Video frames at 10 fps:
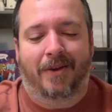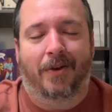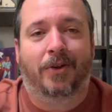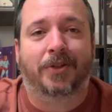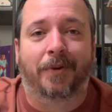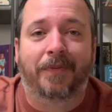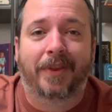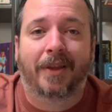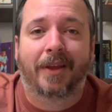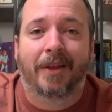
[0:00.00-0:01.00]
Also,
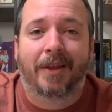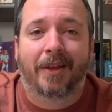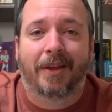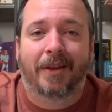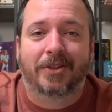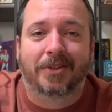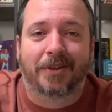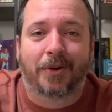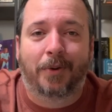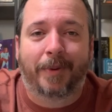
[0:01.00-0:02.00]
just
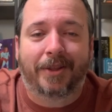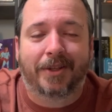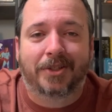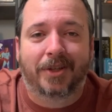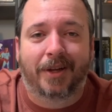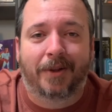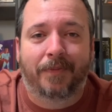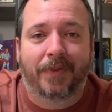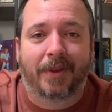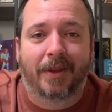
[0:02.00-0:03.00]
a note about this
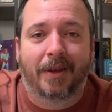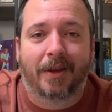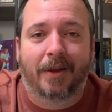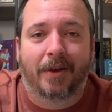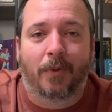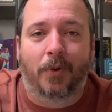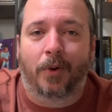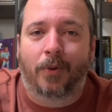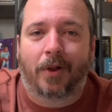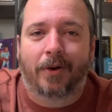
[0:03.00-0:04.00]
channel. We're
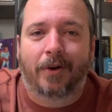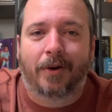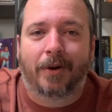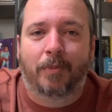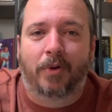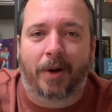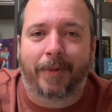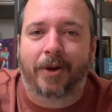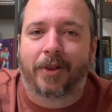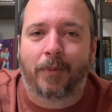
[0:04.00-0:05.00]
no longer
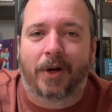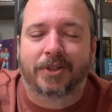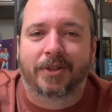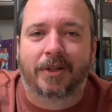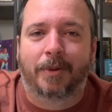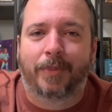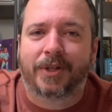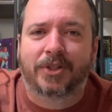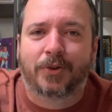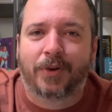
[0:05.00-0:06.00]
primarily watched on the
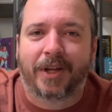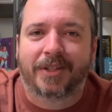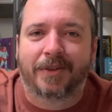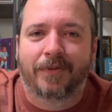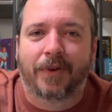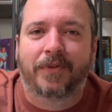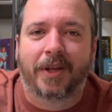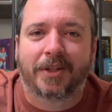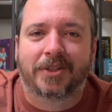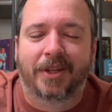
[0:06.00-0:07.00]
big screen
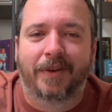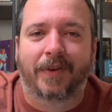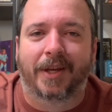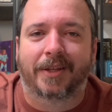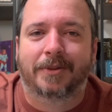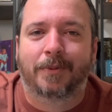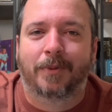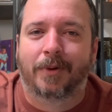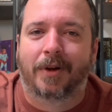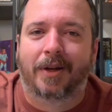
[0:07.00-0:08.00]
50-inch TVs.
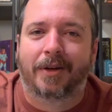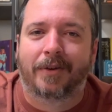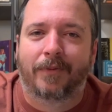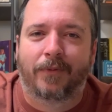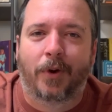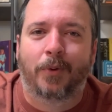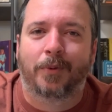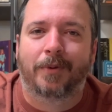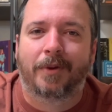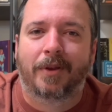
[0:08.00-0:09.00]
We're on
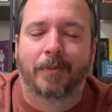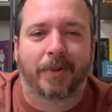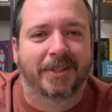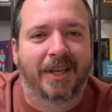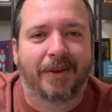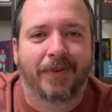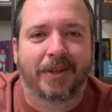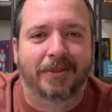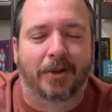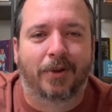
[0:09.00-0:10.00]
phone, but TV
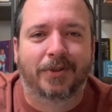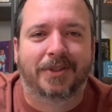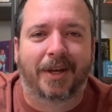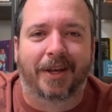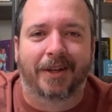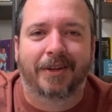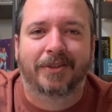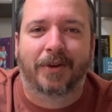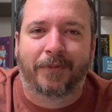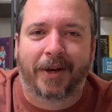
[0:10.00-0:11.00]
is a close second.
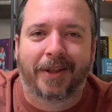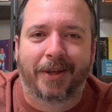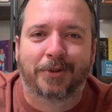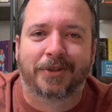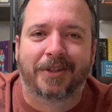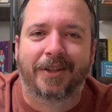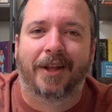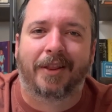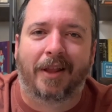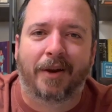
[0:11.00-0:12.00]
So I find that interesting
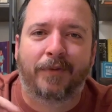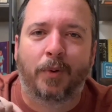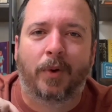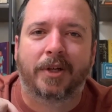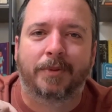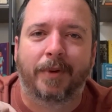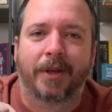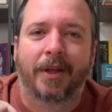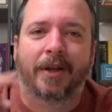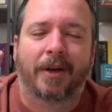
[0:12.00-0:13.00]
that a lot of you watch
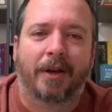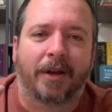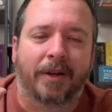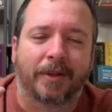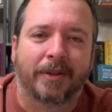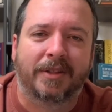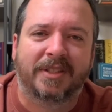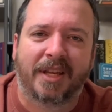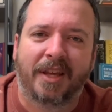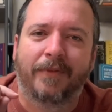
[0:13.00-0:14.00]
me on a
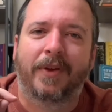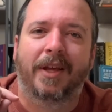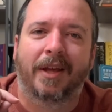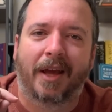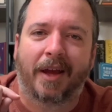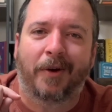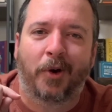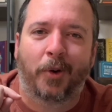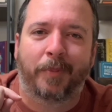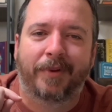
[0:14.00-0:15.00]
TV at
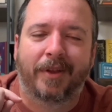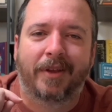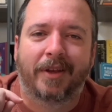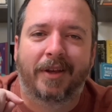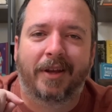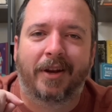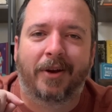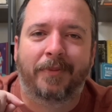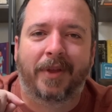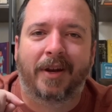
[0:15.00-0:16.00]
home.
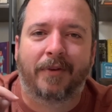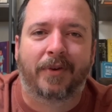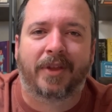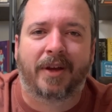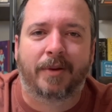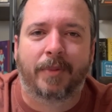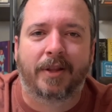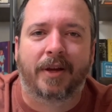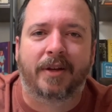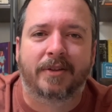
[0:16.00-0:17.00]
I never thought I'd be
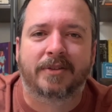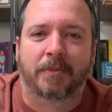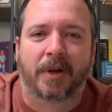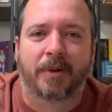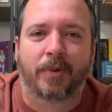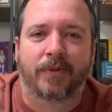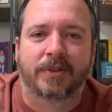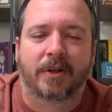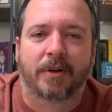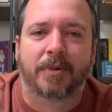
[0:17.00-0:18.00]
like some kind of movie
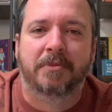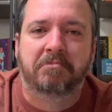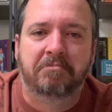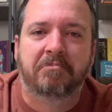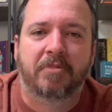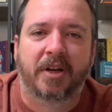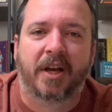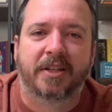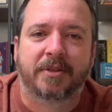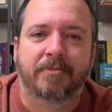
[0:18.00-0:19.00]
star, but pretty
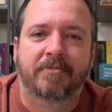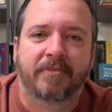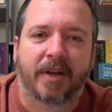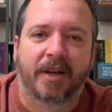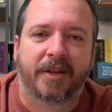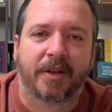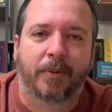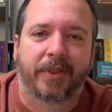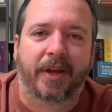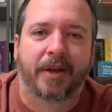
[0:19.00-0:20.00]
awesome. I could deal
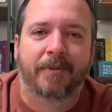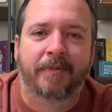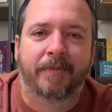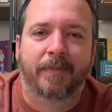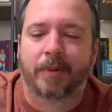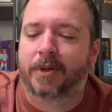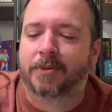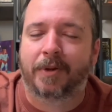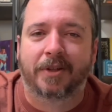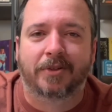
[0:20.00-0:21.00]
with that. Maybe
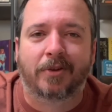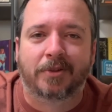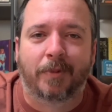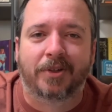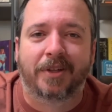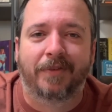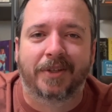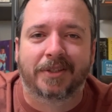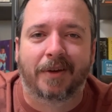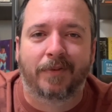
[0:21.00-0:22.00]
it's because all smart
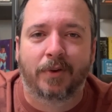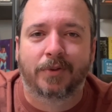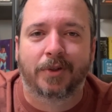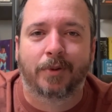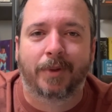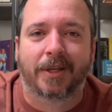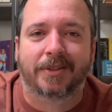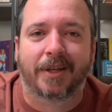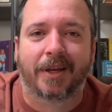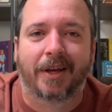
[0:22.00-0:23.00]
TVs have YouTube
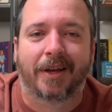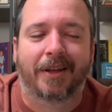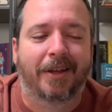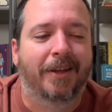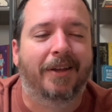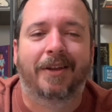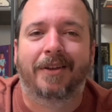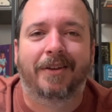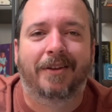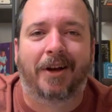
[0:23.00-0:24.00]
as a
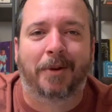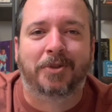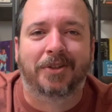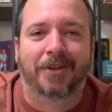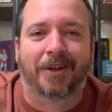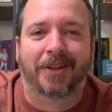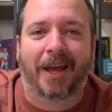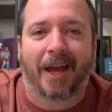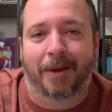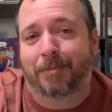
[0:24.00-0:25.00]
option on
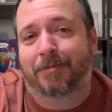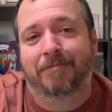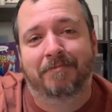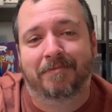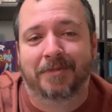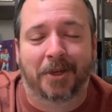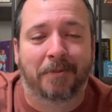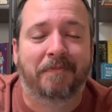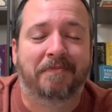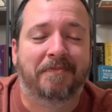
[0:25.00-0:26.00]
the app.
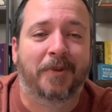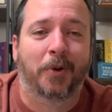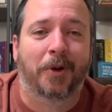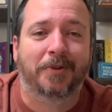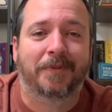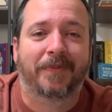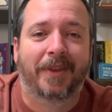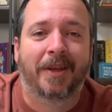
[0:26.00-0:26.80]
So who knows?